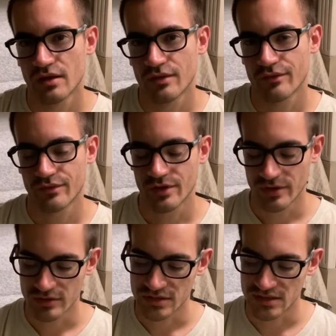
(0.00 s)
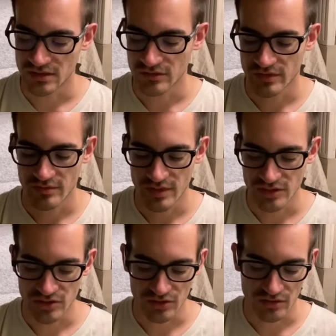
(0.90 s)
rehearsal with my
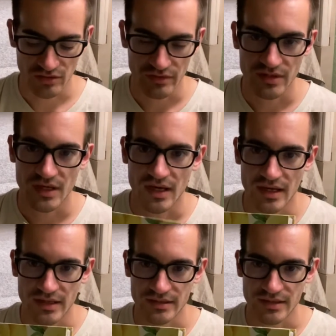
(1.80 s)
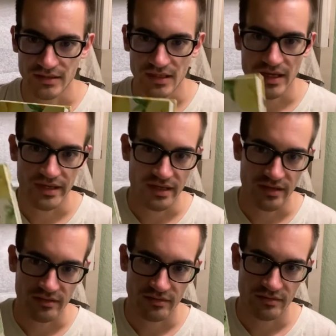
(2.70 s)
journal with God. And
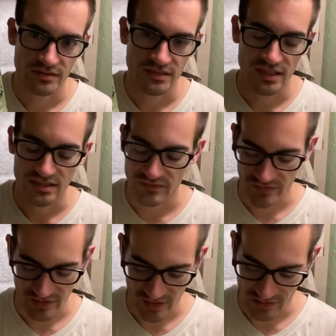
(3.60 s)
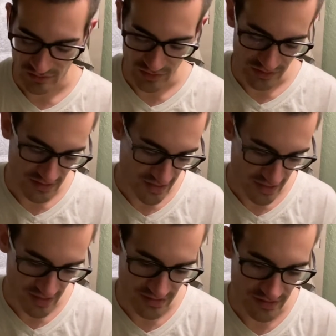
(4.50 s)
today's a very honorable
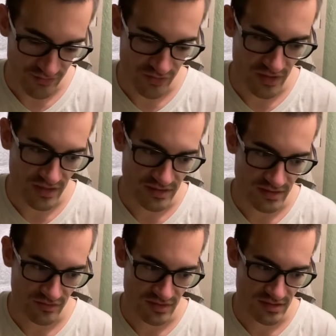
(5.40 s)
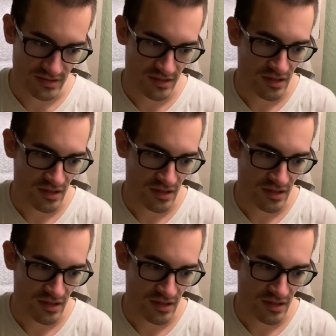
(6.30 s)
day. I didn't even realize it was